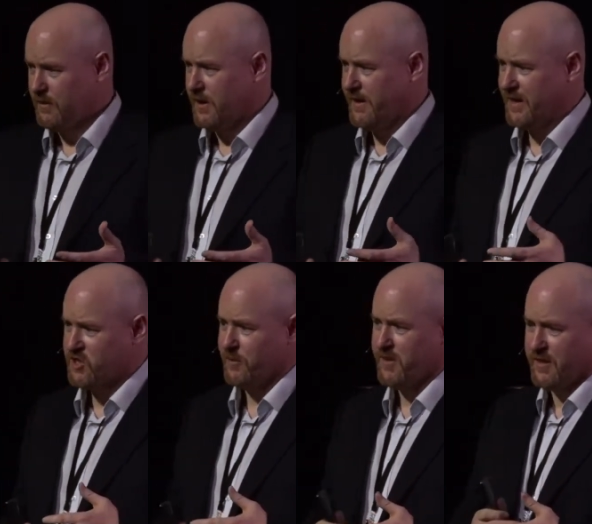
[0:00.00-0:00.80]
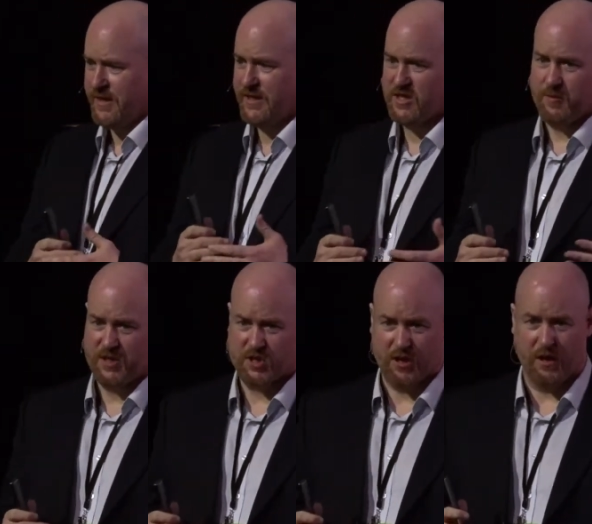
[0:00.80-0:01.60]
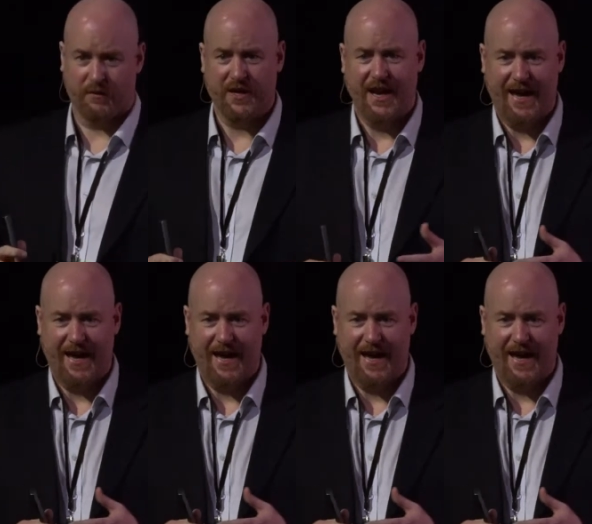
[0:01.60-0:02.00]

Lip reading: And that's something that needs to be solved.